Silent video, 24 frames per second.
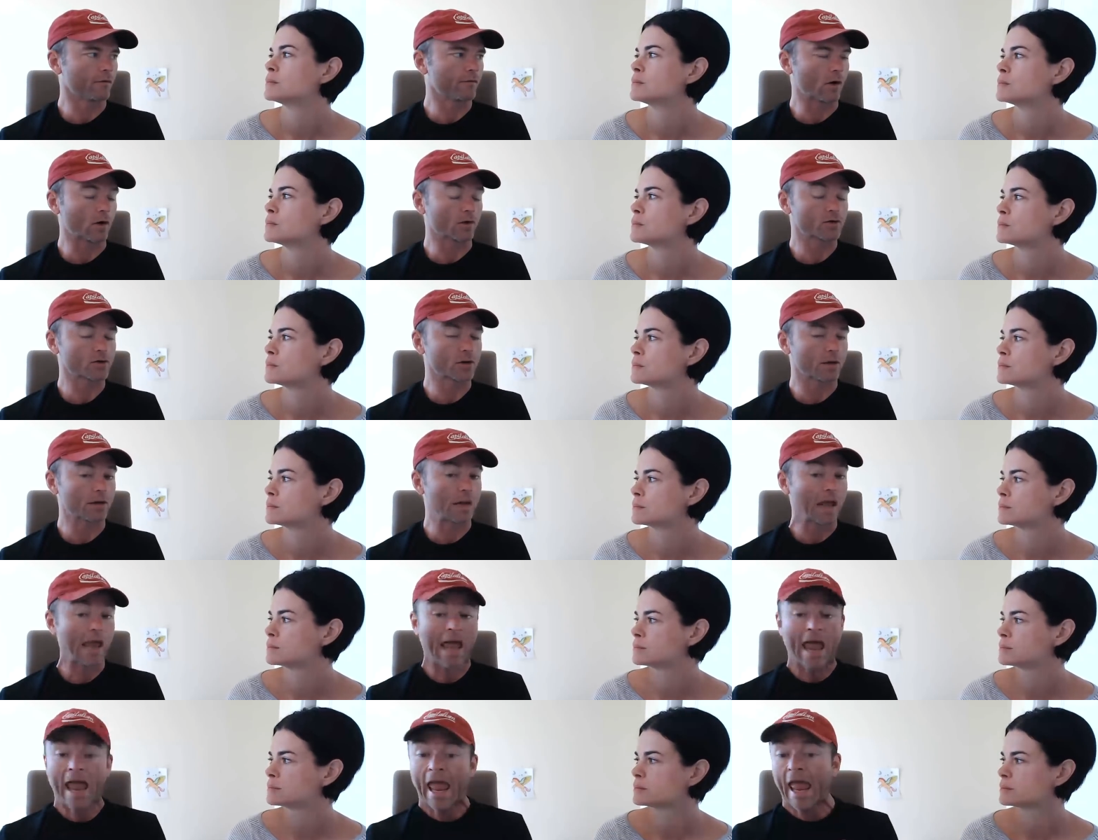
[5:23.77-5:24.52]

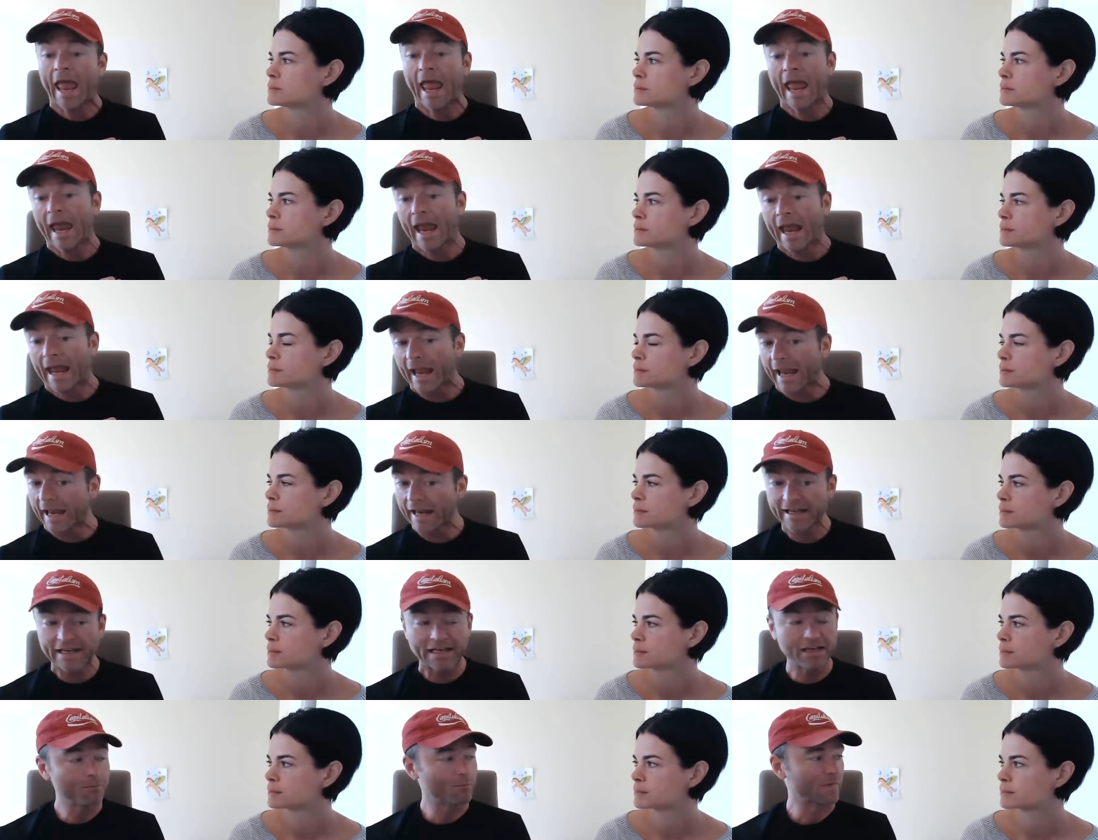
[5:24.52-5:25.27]
Speaker 1: function.
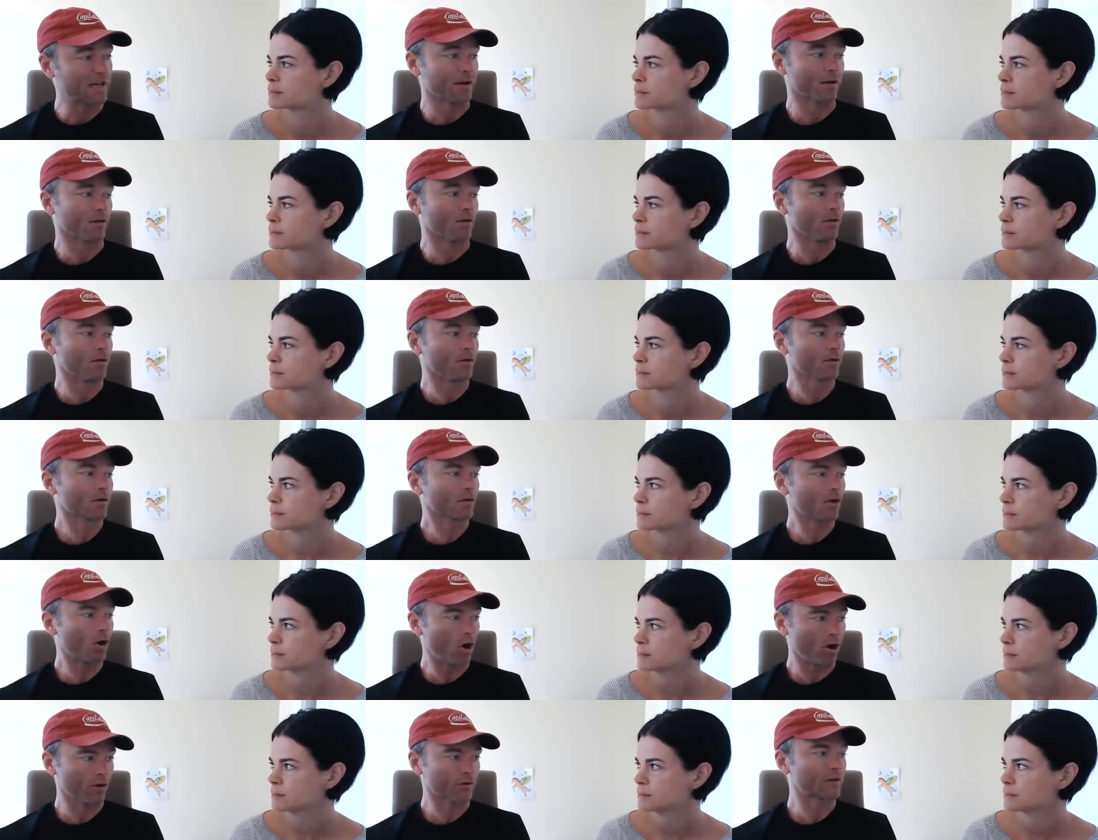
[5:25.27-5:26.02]
Any meal
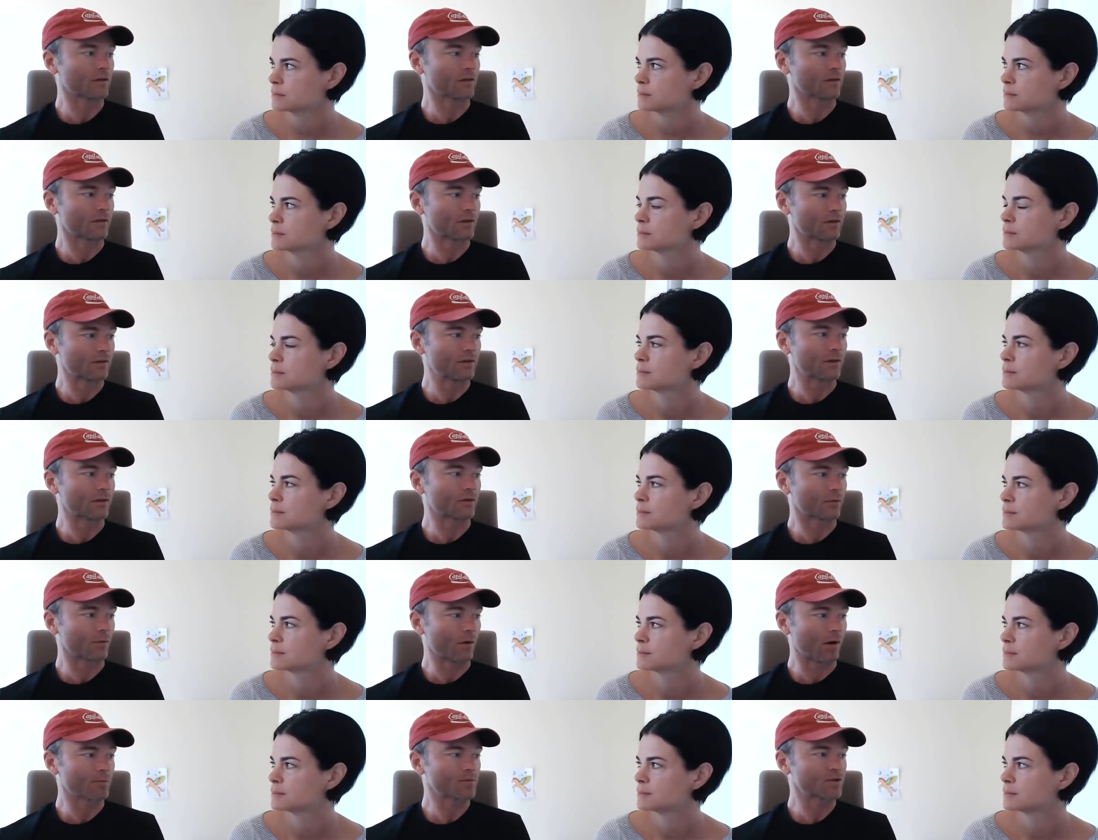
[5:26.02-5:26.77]
causes a
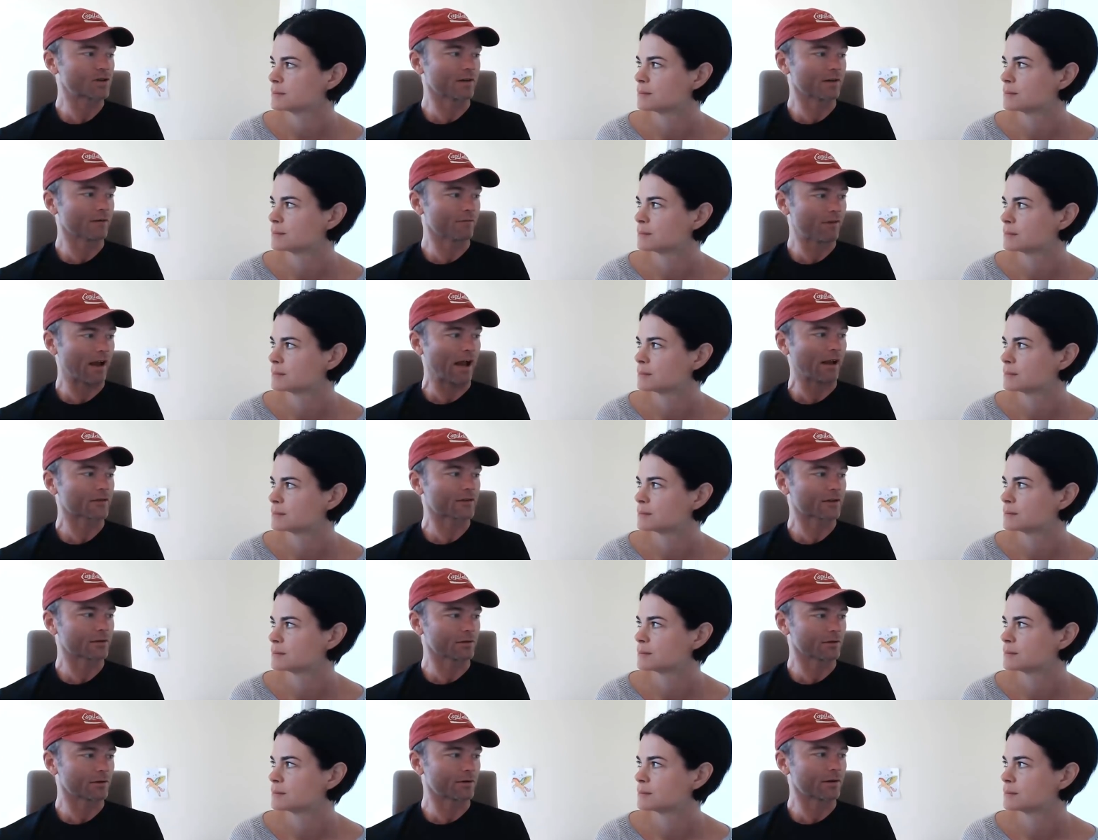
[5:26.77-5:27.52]
disruption in
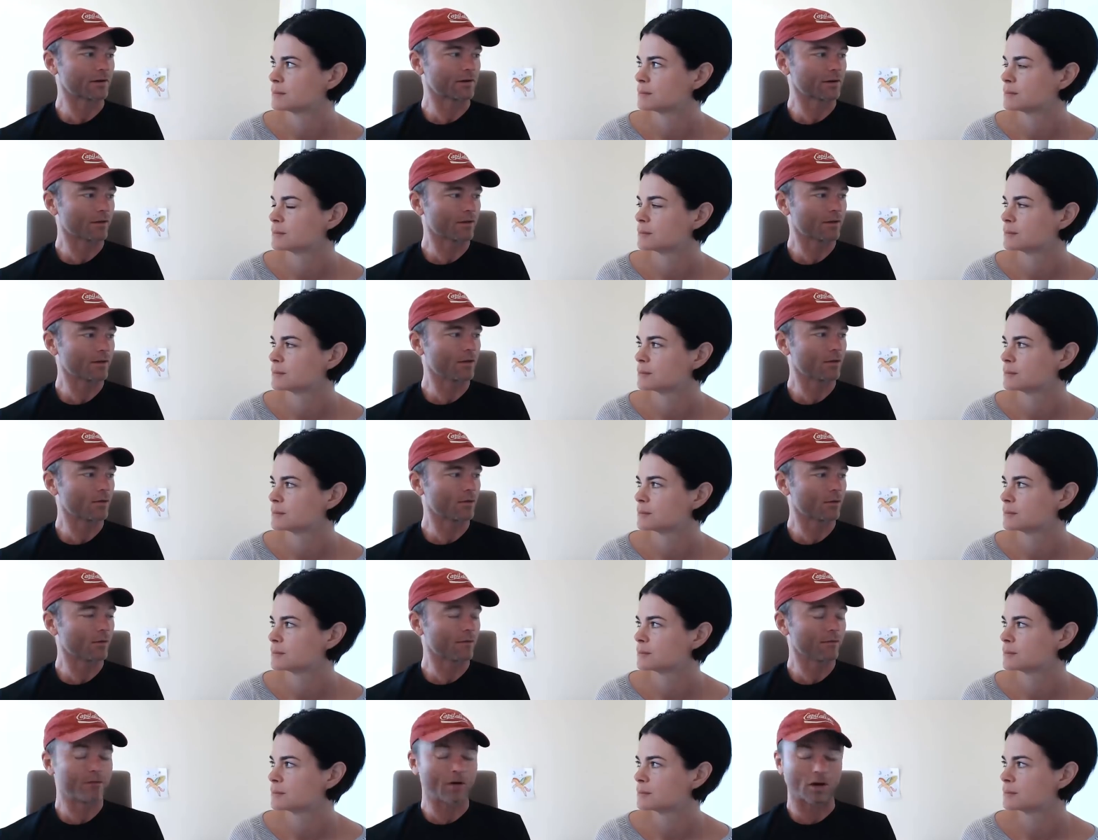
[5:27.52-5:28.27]
vascular
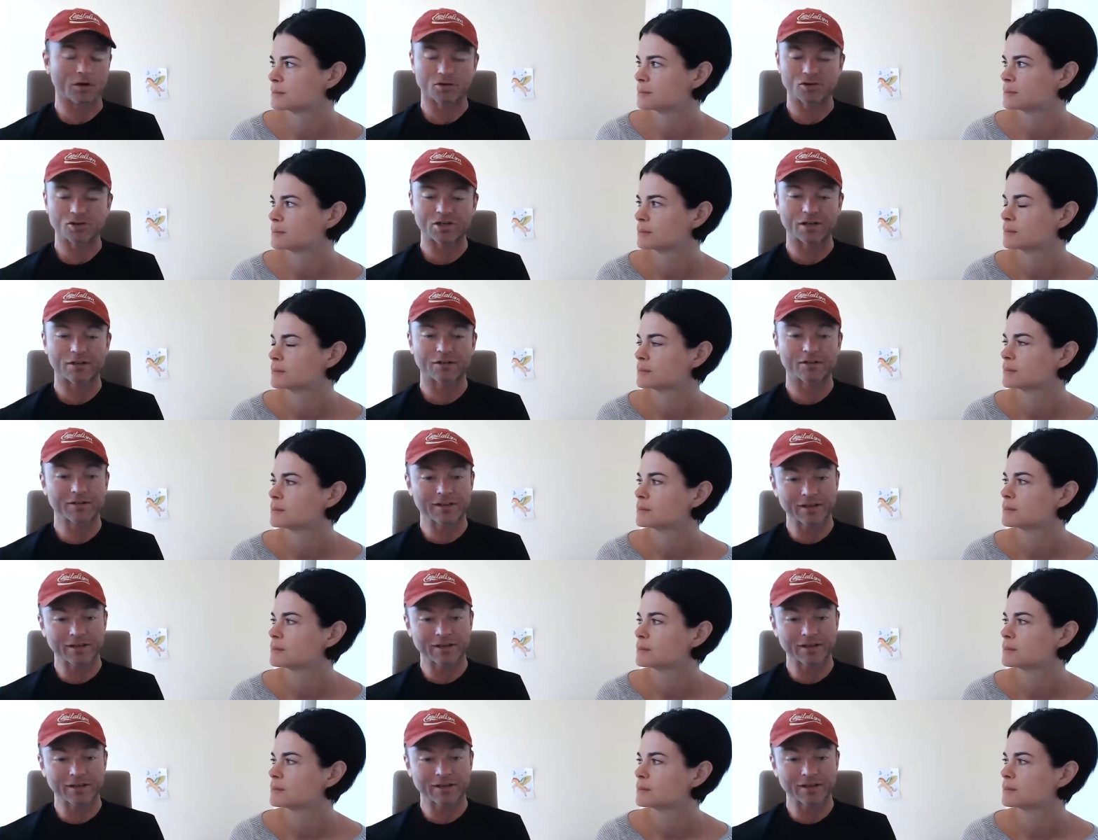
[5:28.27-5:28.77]
endothelial function.